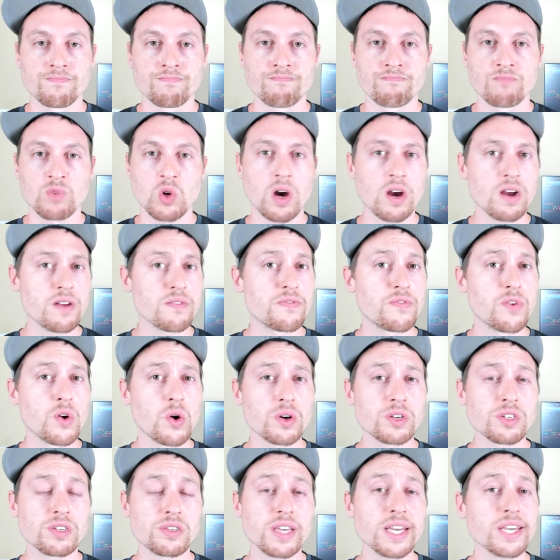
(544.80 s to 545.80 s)
All right,
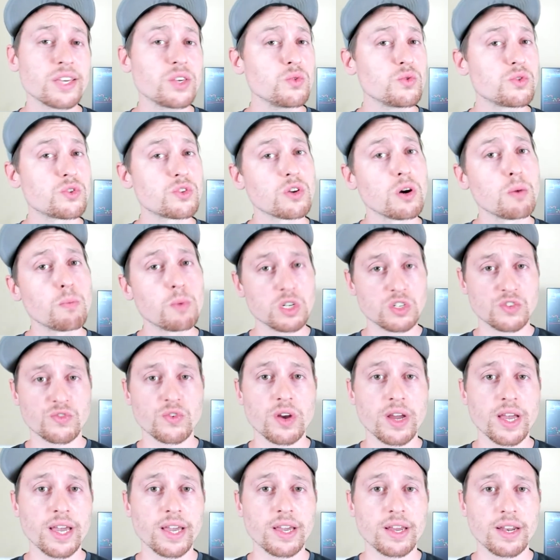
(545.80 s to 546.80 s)
folks, thank you so much for
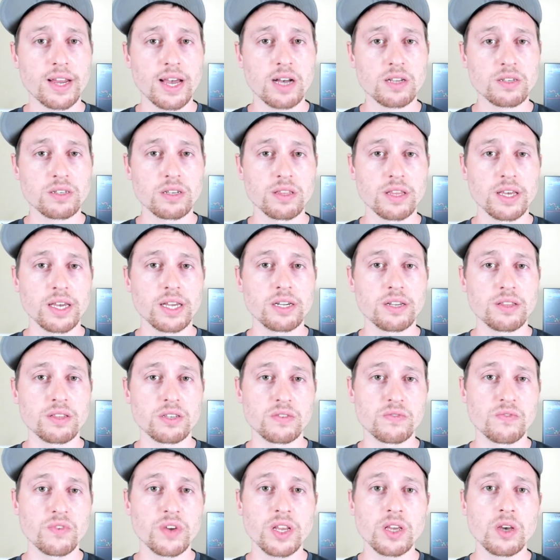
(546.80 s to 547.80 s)
hanging out till the end of this
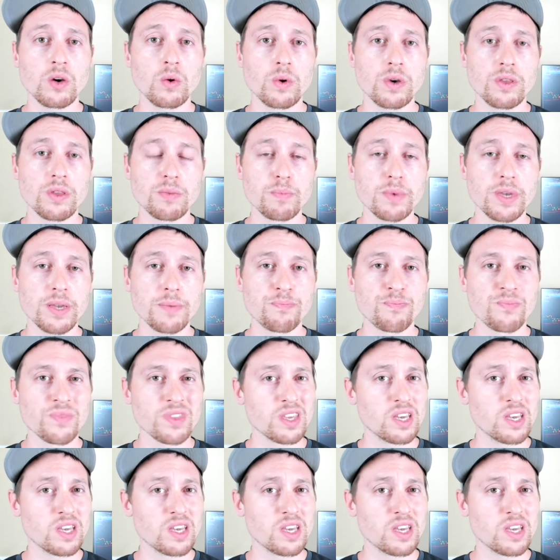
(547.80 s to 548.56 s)
video with me.